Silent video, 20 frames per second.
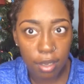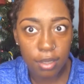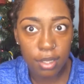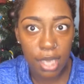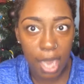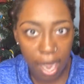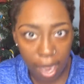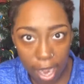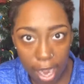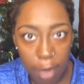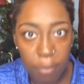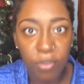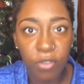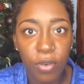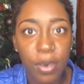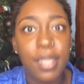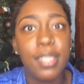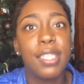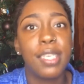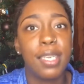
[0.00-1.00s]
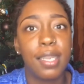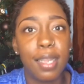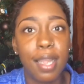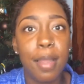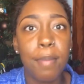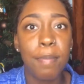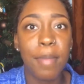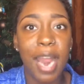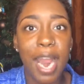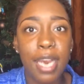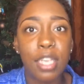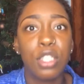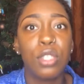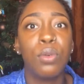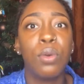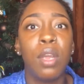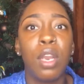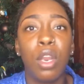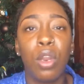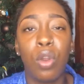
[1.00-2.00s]
time for it to get back
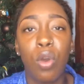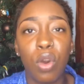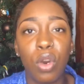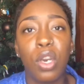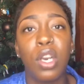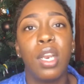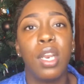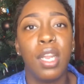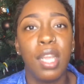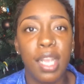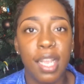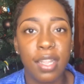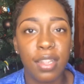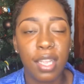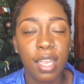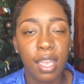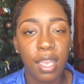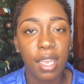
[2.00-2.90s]
to a longer length.